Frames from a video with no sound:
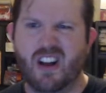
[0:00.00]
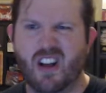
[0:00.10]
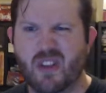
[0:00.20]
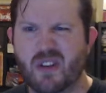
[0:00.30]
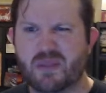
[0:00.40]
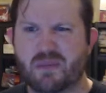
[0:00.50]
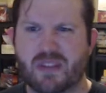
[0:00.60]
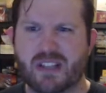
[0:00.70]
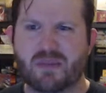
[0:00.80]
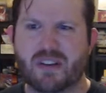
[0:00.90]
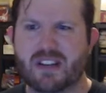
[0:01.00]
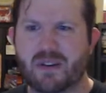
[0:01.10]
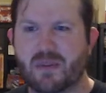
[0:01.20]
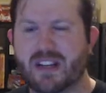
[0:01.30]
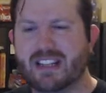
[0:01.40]
although that's probably an
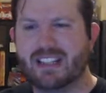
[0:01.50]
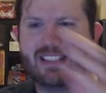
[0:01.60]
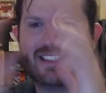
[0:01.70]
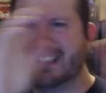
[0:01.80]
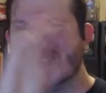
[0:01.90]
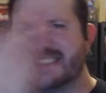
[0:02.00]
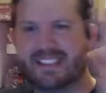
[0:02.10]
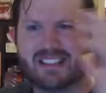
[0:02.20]
array list and it's